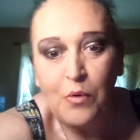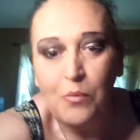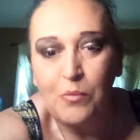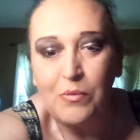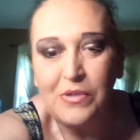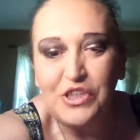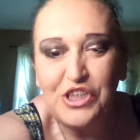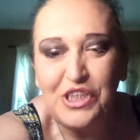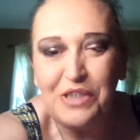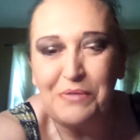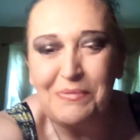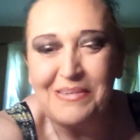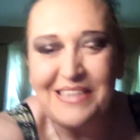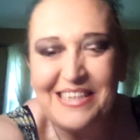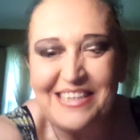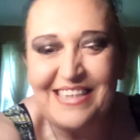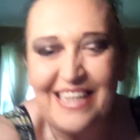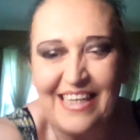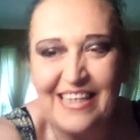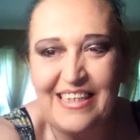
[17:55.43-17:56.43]
which she was
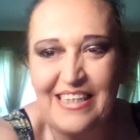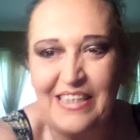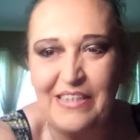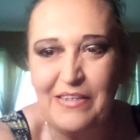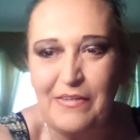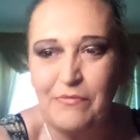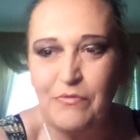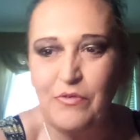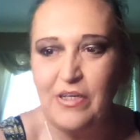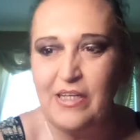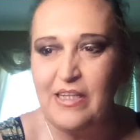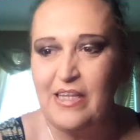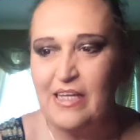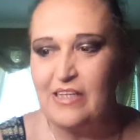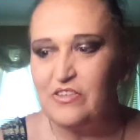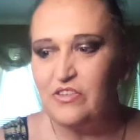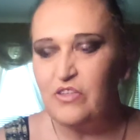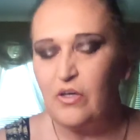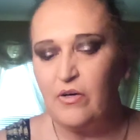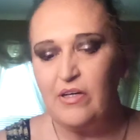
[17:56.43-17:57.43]
standing in front of
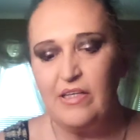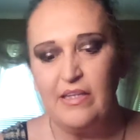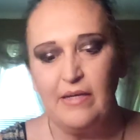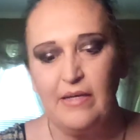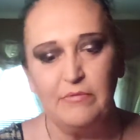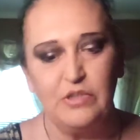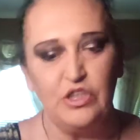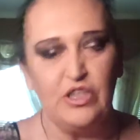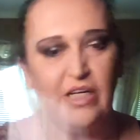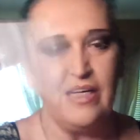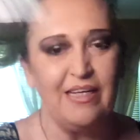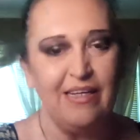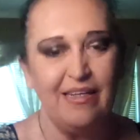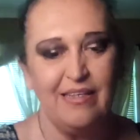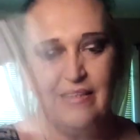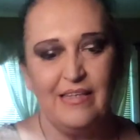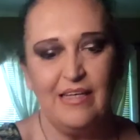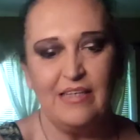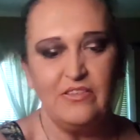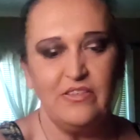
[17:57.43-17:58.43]
that. Sorry, that was
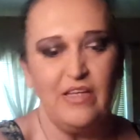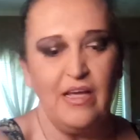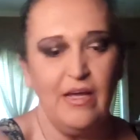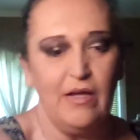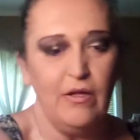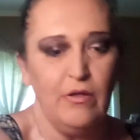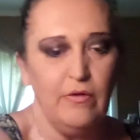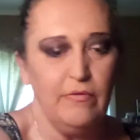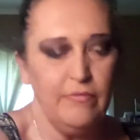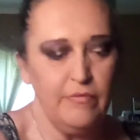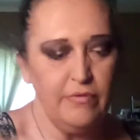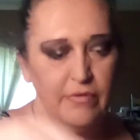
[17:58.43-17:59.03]
shaking. That's Elf.